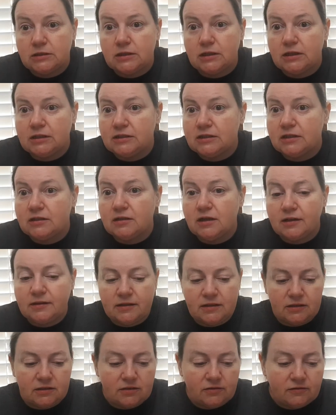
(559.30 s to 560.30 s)
I did not
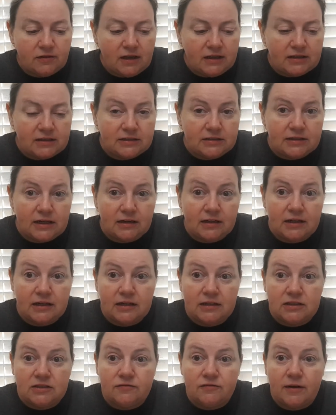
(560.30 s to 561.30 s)
think to write this down. It
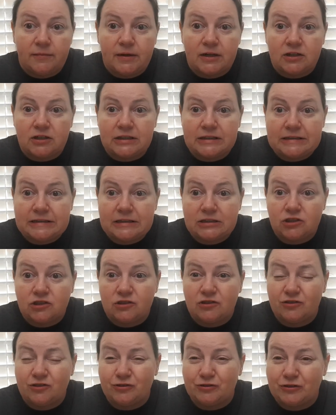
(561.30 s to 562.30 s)
is from Across Stitch
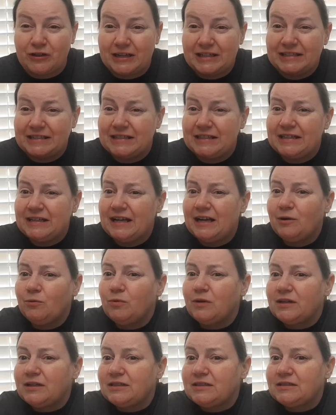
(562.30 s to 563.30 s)
Crazy, I
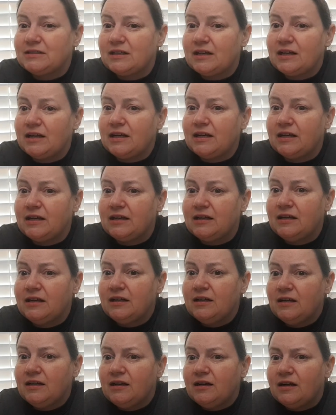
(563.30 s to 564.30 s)
want to say.
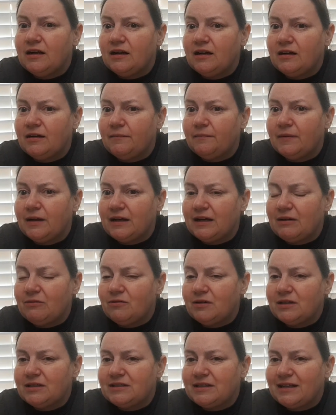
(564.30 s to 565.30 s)
Um, and I
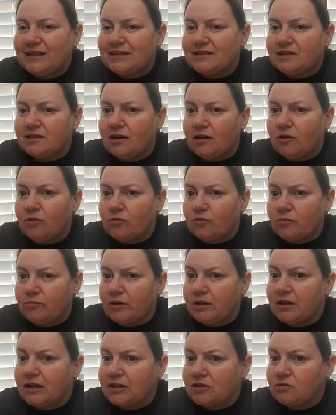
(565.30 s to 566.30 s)
want to say it's an older
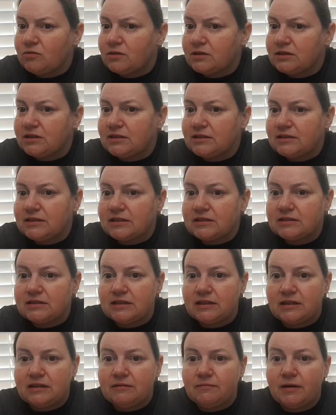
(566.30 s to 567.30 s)
one, like
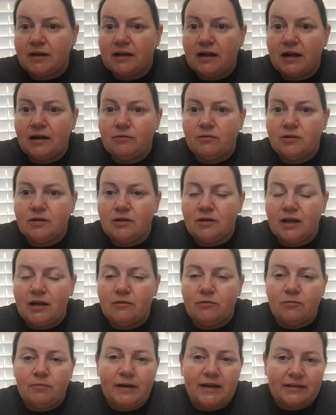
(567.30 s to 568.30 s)
2016, but I will, I
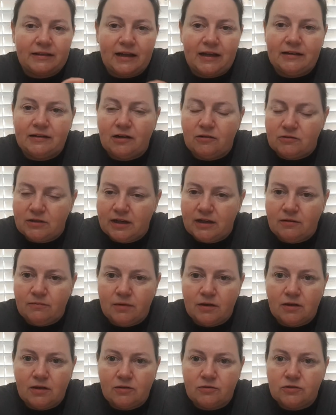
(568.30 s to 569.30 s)
will make that note down
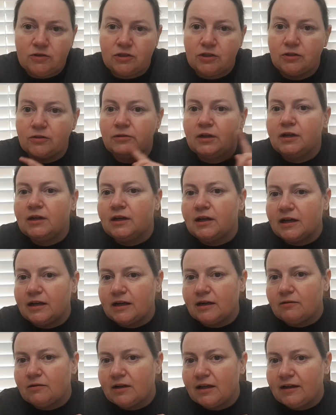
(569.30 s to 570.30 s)
below too. And
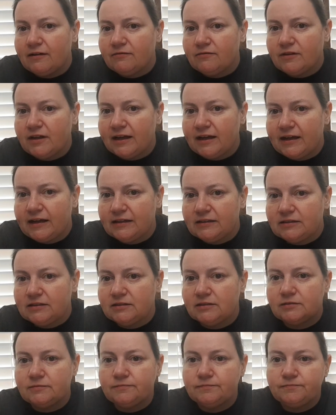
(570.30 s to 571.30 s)
I will have that
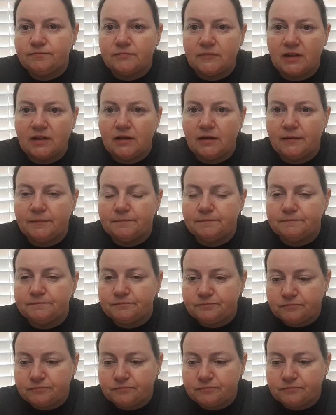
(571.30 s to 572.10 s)
um,